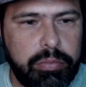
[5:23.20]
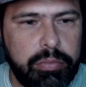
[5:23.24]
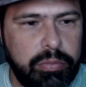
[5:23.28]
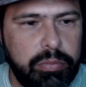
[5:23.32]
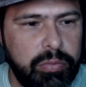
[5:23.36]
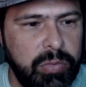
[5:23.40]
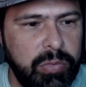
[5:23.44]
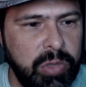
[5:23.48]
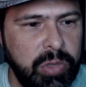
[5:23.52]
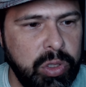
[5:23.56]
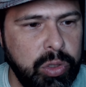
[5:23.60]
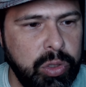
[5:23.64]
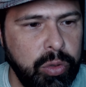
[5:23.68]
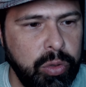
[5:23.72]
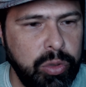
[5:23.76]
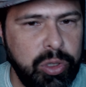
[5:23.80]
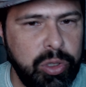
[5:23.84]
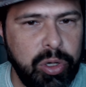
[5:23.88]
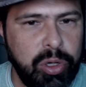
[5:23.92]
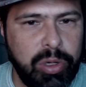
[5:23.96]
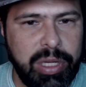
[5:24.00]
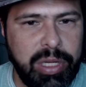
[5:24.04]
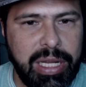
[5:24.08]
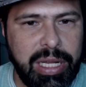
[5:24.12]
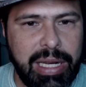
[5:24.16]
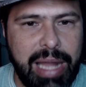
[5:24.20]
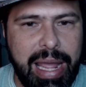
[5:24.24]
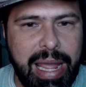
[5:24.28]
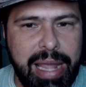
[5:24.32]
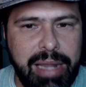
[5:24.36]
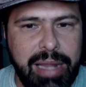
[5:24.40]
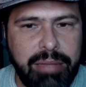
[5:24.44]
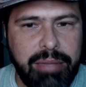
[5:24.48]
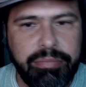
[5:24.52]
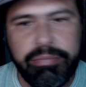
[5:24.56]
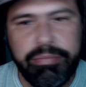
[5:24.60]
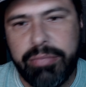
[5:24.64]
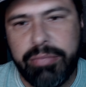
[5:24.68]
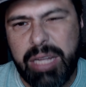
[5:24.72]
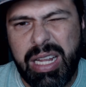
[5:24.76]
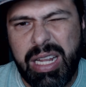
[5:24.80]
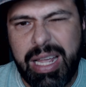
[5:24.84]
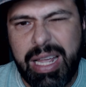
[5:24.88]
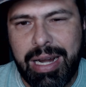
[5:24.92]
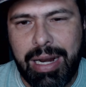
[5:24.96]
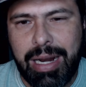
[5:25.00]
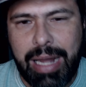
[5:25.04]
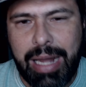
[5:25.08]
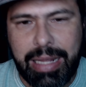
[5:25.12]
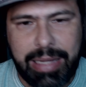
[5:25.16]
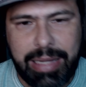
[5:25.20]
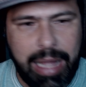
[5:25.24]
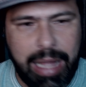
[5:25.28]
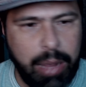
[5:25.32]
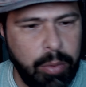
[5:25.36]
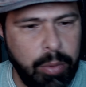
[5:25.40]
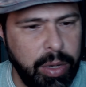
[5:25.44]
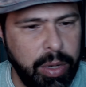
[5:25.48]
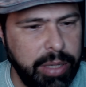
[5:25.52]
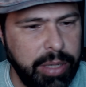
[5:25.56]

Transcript: to your delight. I kind of like that one.